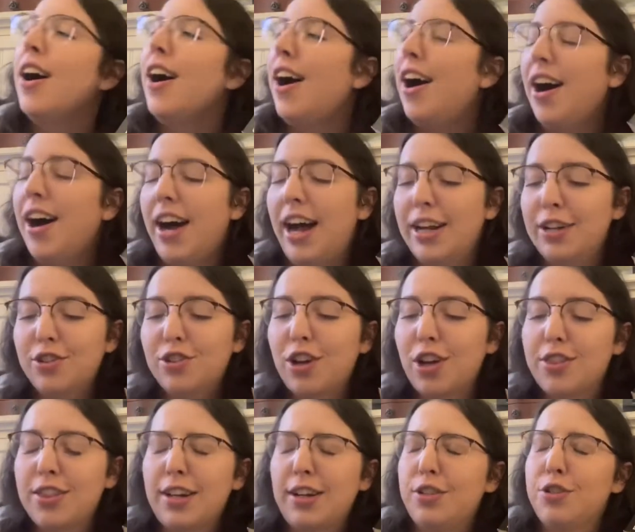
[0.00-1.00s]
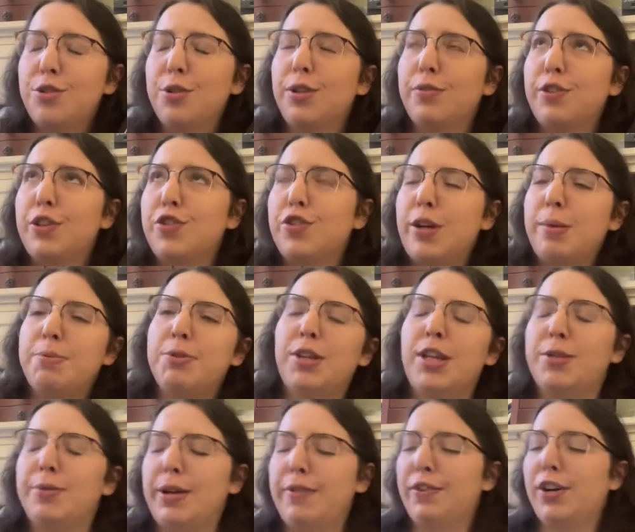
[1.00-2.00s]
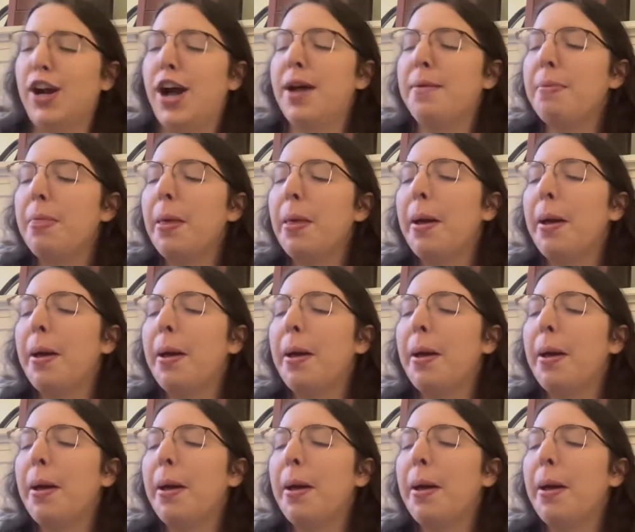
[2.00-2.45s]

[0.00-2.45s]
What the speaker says: I just got that on 2 different trips, so that's why I forgot.